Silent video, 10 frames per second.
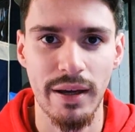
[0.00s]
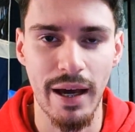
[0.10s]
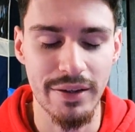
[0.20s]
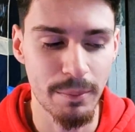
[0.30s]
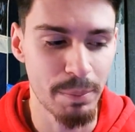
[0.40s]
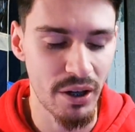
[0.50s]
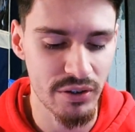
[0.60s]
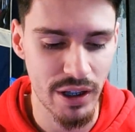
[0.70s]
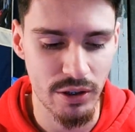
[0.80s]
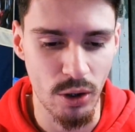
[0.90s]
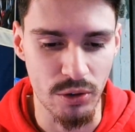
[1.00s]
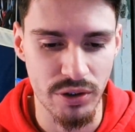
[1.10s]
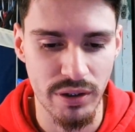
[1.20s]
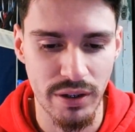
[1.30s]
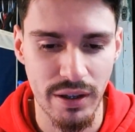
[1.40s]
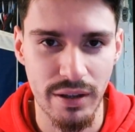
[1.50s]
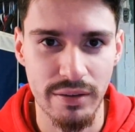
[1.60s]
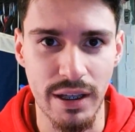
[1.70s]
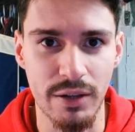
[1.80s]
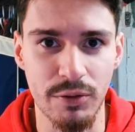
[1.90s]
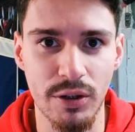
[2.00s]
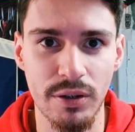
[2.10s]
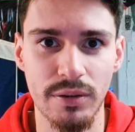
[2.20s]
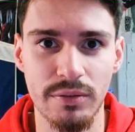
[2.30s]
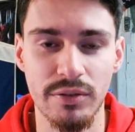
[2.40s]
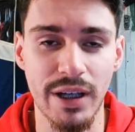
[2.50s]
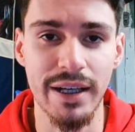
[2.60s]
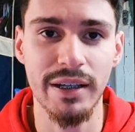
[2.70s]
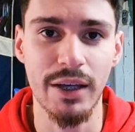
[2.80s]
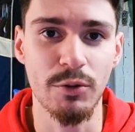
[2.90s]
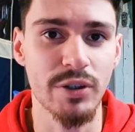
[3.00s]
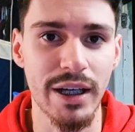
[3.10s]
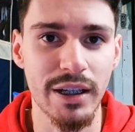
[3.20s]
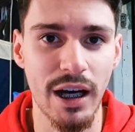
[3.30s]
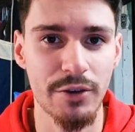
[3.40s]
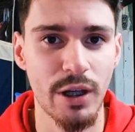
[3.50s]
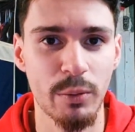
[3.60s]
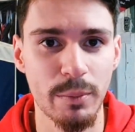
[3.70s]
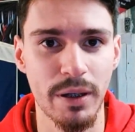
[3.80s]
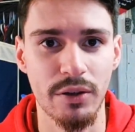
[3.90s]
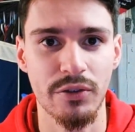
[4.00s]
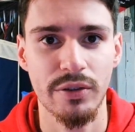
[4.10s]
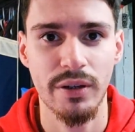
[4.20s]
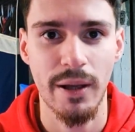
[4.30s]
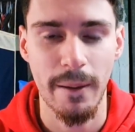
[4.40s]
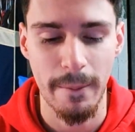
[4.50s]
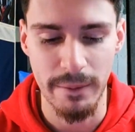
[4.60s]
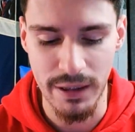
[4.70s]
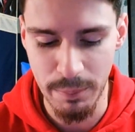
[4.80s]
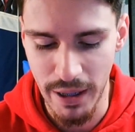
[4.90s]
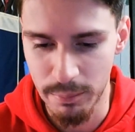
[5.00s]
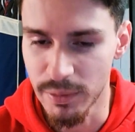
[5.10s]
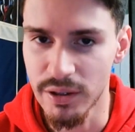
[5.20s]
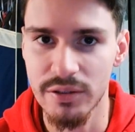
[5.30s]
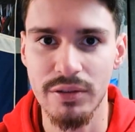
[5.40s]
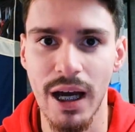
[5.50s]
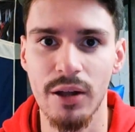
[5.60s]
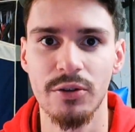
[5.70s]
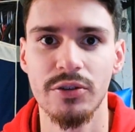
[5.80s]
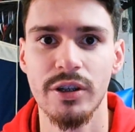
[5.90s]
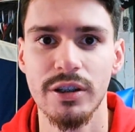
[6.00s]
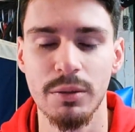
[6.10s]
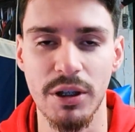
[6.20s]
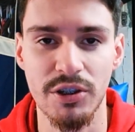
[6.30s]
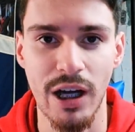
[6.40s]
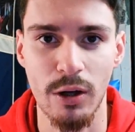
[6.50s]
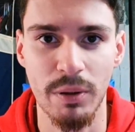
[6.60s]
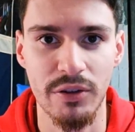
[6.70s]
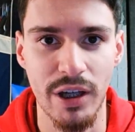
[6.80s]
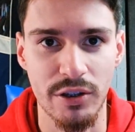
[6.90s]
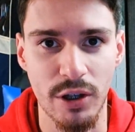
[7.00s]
as a Bears head coach, that if you sign a contract with the Bears, and you get paid millions of dollars to be a Chicago Bears head